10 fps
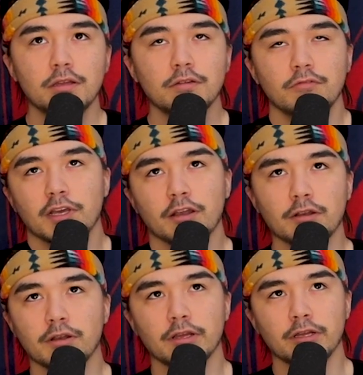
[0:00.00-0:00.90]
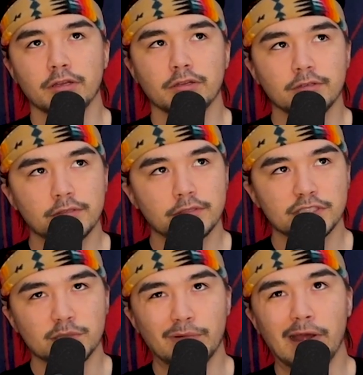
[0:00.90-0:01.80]
we had our
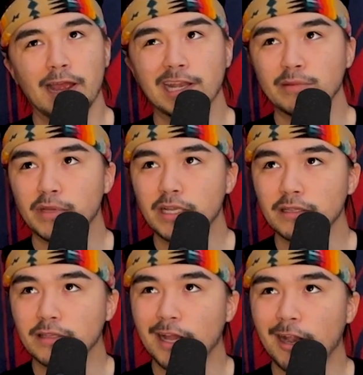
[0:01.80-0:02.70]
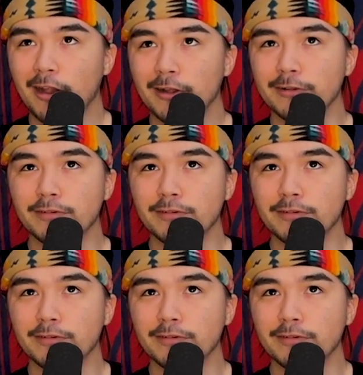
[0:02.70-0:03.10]
sobriety meeting there, and